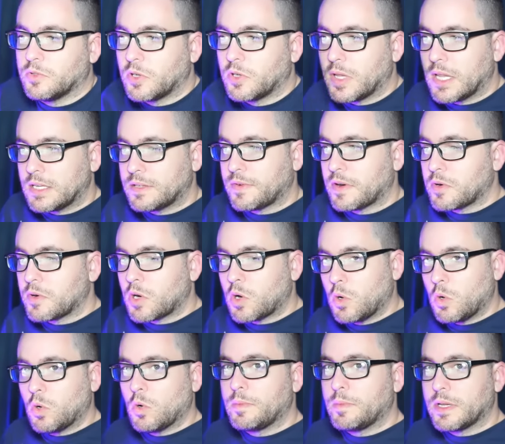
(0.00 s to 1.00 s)
So that's very
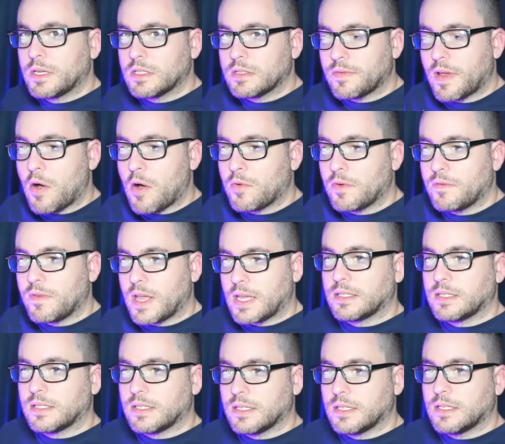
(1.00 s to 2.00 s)
cool because of how
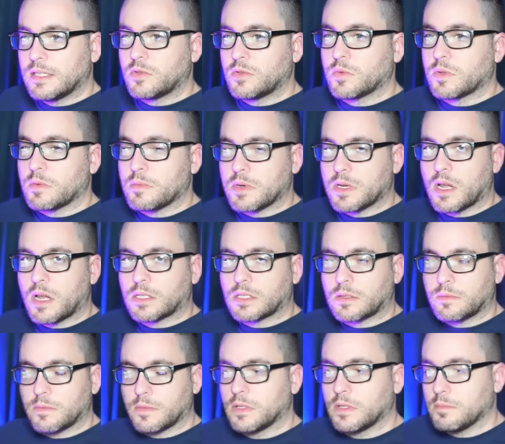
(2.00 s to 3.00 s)
advanced it is with the
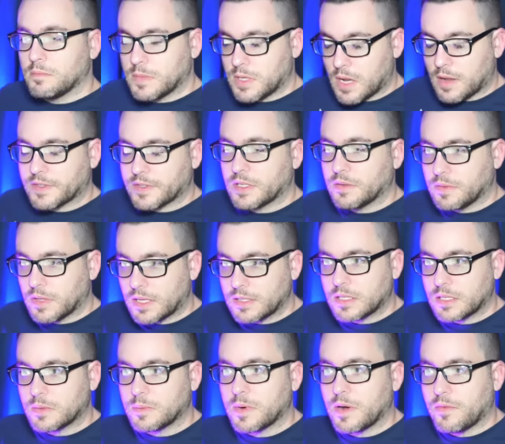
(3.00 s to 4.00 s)
Minovsky, Flight
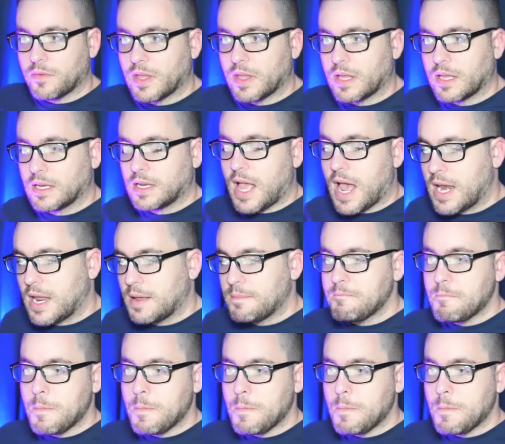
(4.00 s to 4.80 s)
System and everything. It kind of